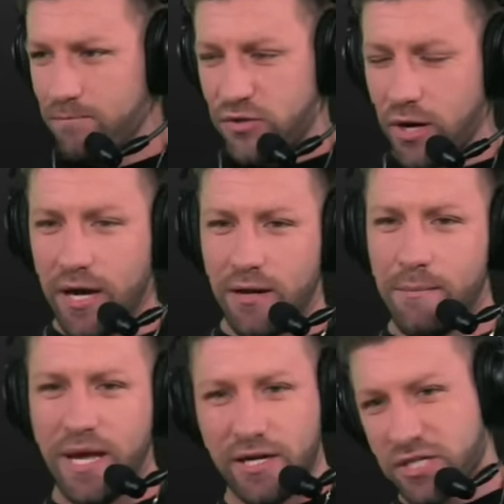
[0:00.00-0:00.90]
trying to
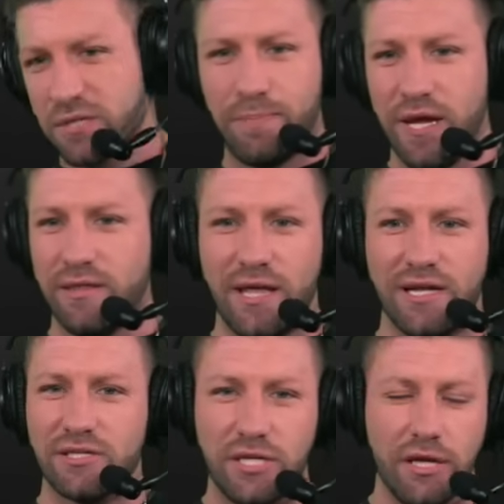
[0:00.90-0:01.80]
make a spin
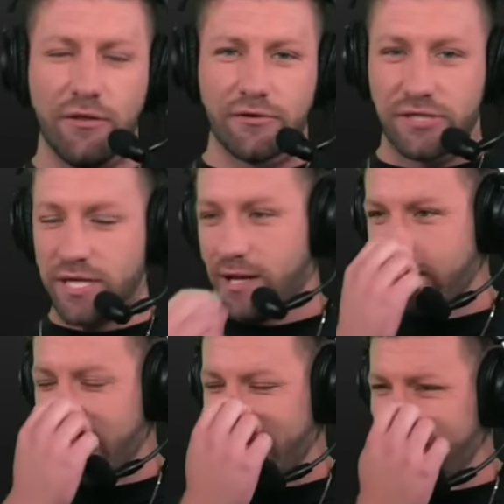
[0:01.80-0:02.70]
that Ziegler said
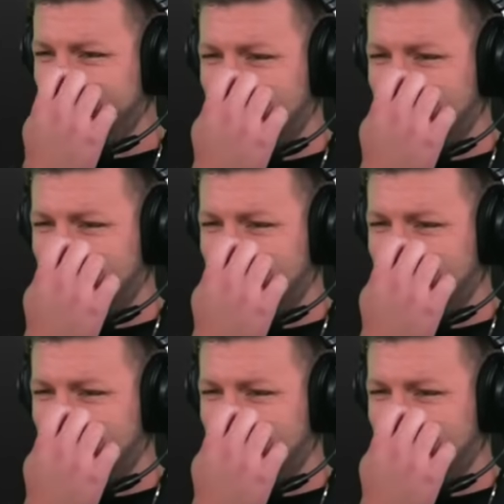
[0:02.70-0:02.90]
that